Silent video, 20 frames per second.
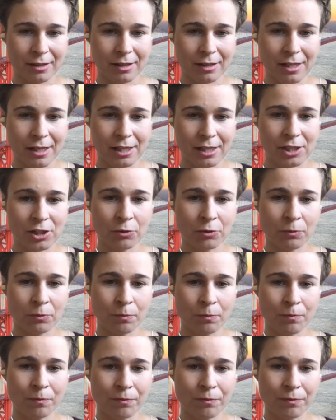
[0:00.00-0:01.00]
So
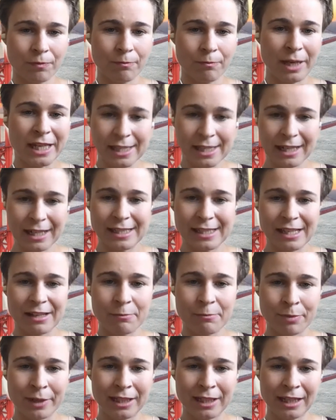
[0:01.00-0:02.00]
basically
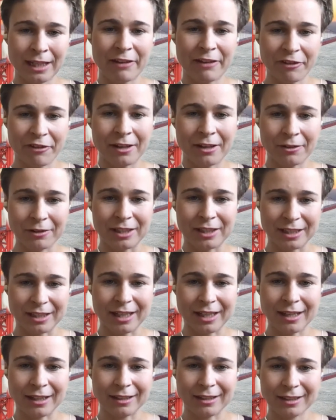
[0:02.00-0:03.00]
it's building a funnel in the
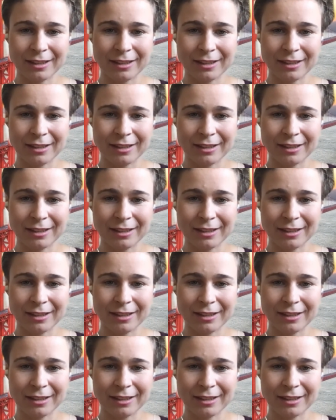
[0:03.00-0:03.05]
end.